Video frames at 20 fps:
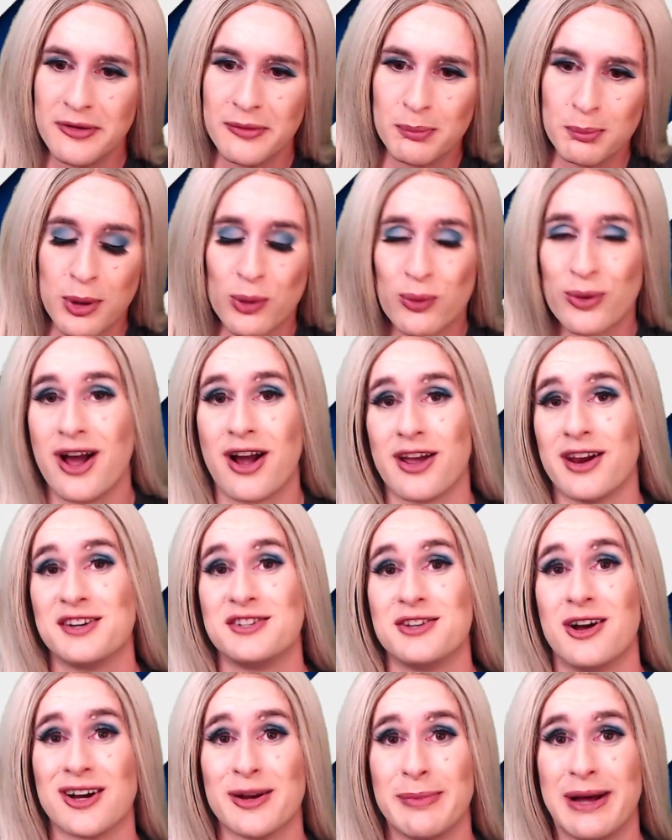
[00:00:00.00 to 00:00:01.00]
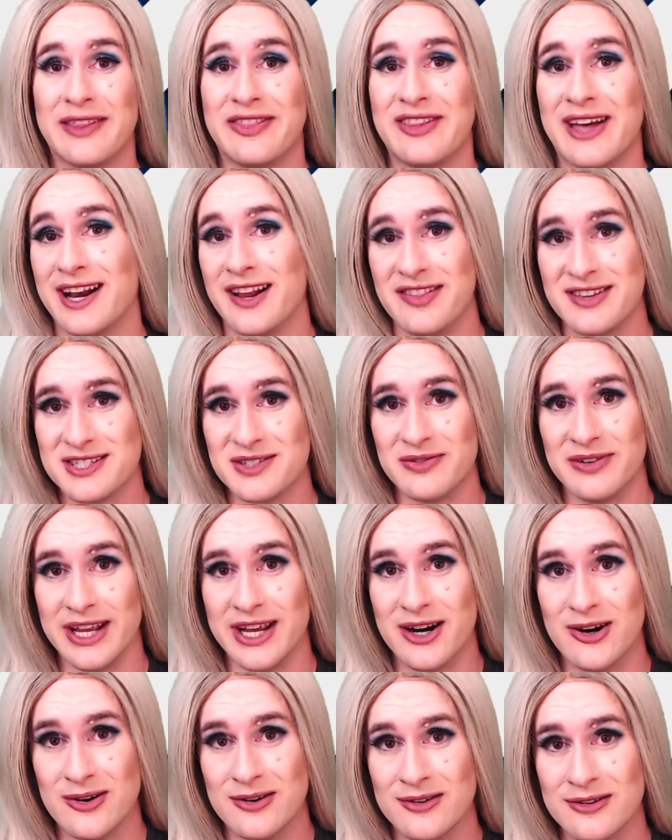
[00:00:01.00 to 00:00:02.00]
But we're not going to talk about that in this
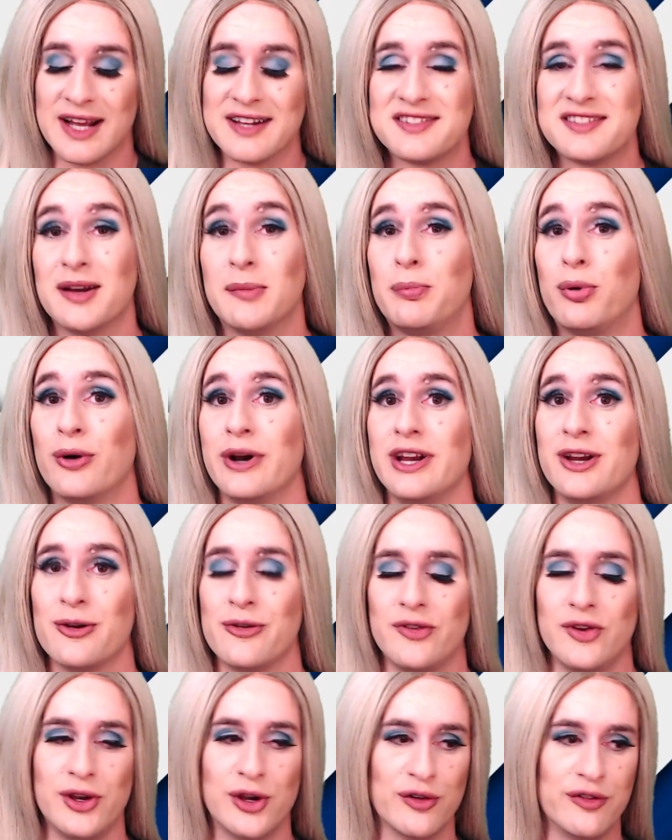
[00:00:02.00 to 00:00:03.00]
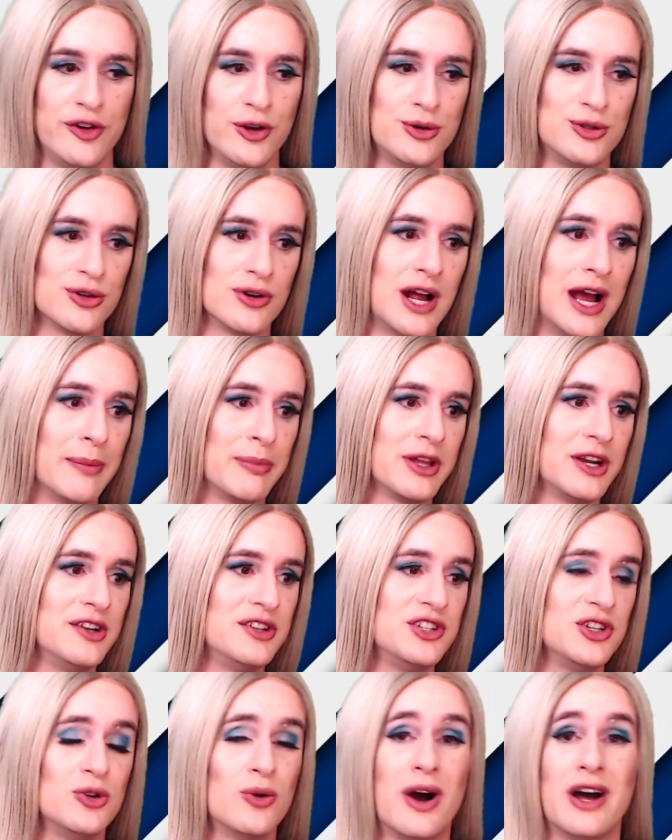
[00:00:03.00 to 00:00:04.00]
video. At some point here in the near future, I'm going to
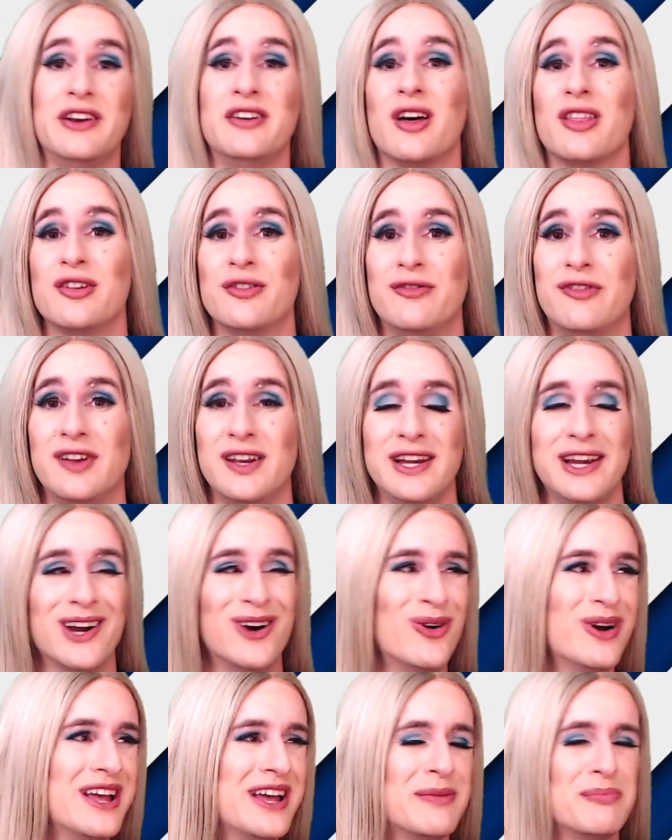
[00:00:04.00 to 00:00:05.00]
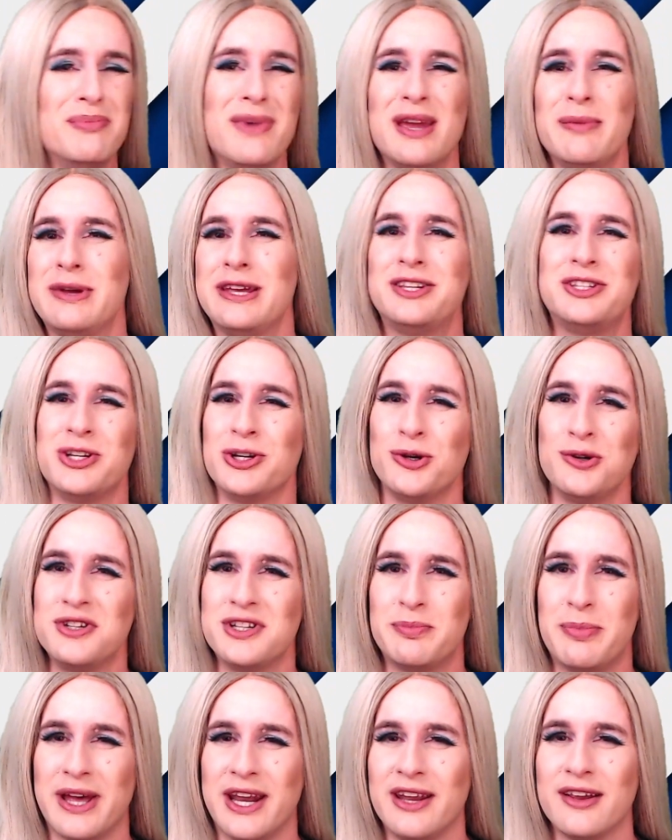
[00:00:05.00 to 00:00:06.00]
do another video, maybe two
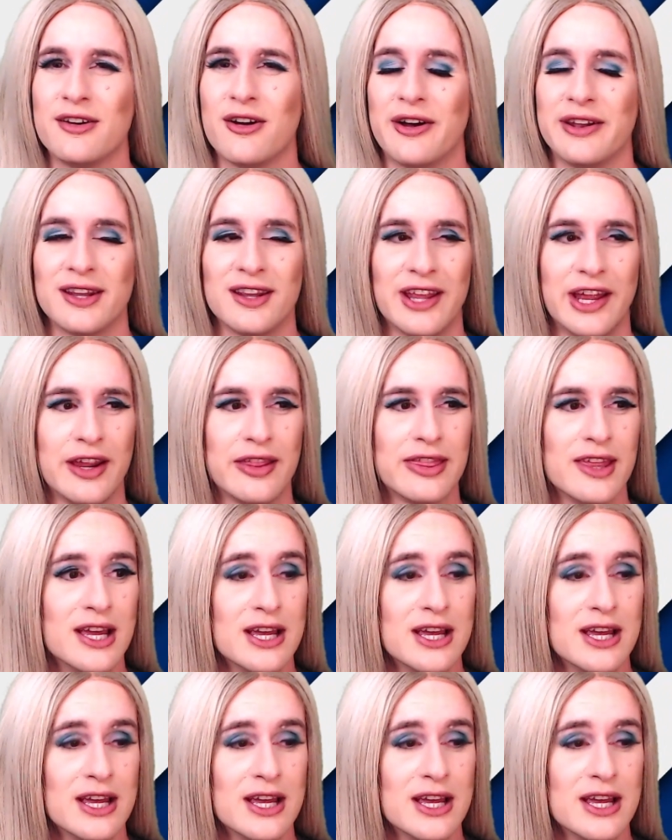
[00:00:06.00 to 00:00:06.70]
depending on length,